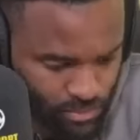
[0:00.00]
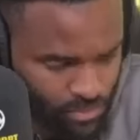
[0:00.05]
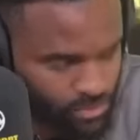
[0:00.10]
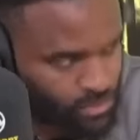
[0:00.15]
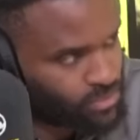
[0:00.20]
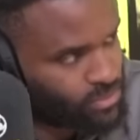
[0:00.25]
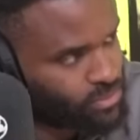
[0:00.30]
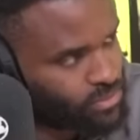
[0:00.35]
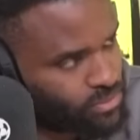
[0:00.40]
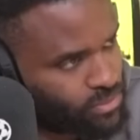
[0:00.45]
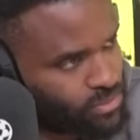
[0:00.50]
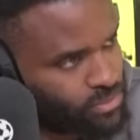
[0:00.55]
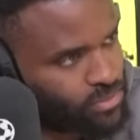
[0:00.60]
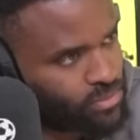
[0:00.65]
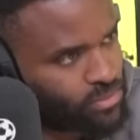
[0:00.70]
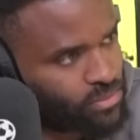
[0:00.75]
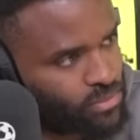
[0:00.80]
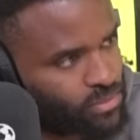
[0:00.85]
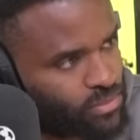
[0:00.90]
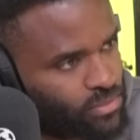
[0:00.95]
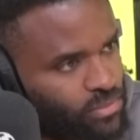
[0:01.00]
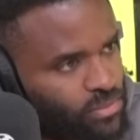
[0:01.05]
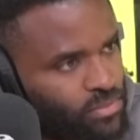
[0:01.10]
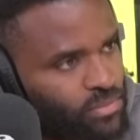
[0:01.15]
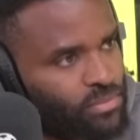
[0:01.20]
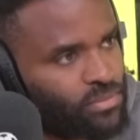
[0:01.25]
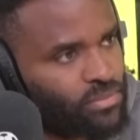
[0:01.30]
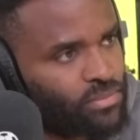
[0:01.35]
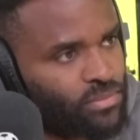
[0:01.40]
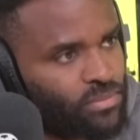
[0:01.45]

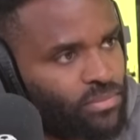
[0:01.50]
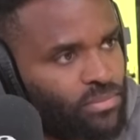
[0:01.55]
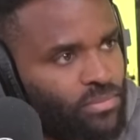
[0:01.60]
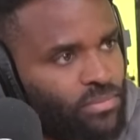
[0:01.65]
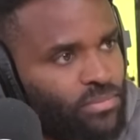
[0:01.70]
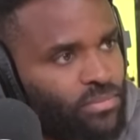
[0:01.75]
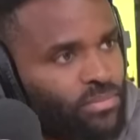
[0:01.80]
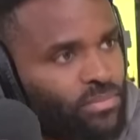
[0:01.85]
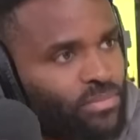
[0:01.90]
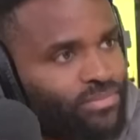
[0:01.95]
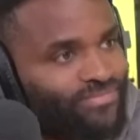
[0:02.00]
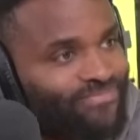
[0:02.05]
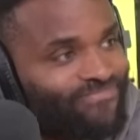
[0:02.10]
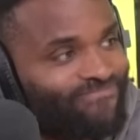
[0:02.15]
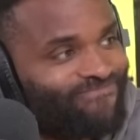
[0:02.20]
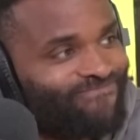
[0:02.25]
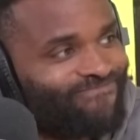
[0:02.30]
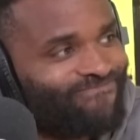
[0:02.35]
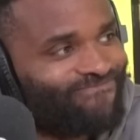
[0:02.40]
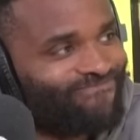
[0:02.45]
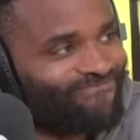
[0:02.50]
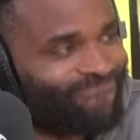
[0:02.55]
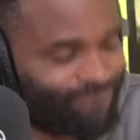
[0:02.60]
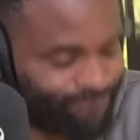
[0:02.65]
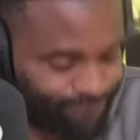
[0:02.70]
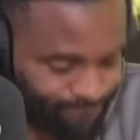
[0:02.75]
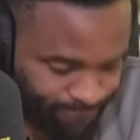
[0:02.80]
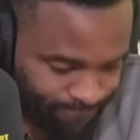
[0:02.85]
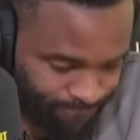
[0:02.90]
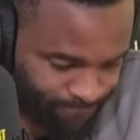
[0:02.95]

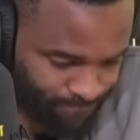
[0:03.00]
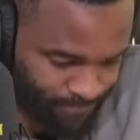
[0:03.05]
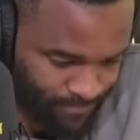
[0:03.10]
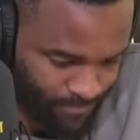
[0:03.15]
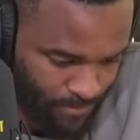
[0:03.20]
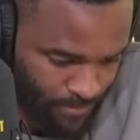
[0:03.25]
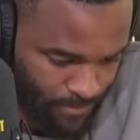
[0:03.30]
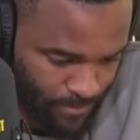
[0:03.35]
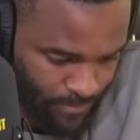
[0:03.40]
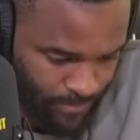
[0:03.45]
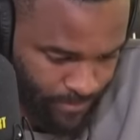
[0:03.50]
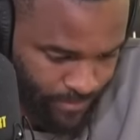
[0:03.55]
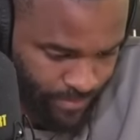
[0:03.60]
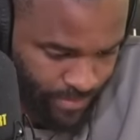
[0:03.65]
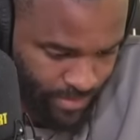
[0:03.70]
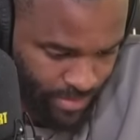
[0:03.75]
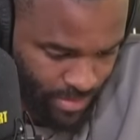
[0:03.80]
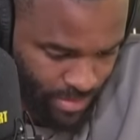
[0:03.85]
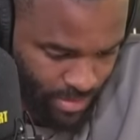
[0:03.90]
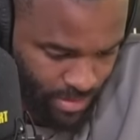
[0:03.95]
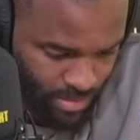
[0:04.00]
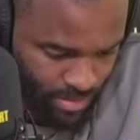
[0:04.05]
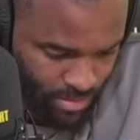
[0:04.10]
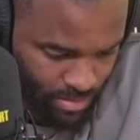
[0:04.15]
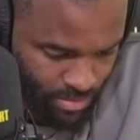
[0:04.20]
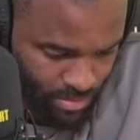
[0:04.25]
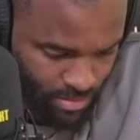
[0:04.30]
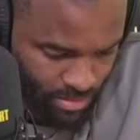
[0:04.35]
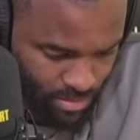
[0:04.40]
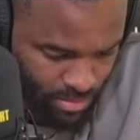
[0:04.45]

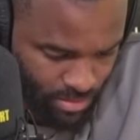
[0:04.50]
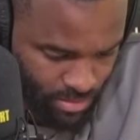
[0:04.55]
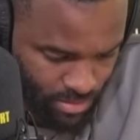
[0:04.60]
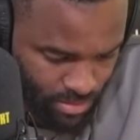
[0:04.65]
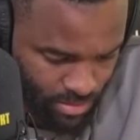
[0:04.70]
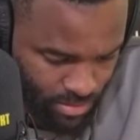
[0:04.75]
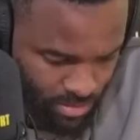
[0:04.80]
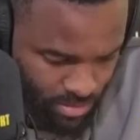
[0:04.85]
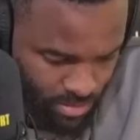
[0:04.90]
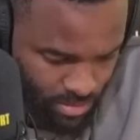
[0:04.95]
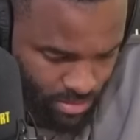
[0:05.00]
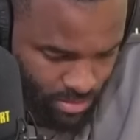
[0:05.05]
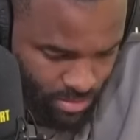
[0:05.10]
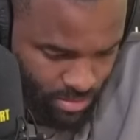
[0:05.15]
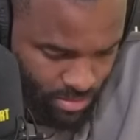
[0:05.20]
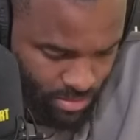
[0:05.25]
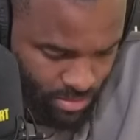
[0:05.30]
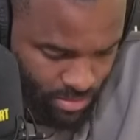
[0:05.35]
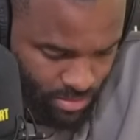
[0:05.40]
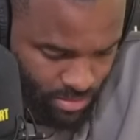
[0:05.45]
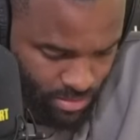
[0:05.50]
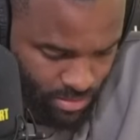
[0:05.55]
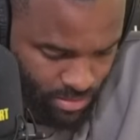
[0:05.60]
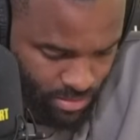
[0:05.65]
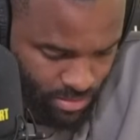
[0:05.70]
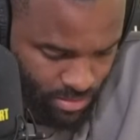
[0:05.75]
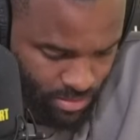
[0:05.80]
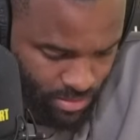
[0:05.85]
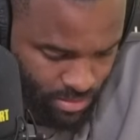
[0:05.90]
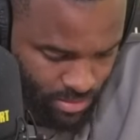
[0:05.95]

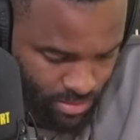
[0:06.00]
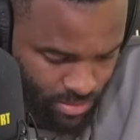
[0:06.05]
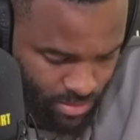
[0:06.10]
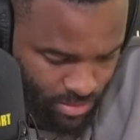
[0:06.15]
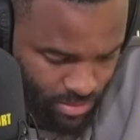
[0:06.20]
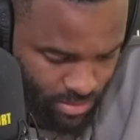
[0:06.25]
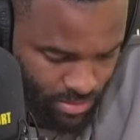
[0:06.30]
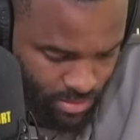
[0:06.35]
(silent)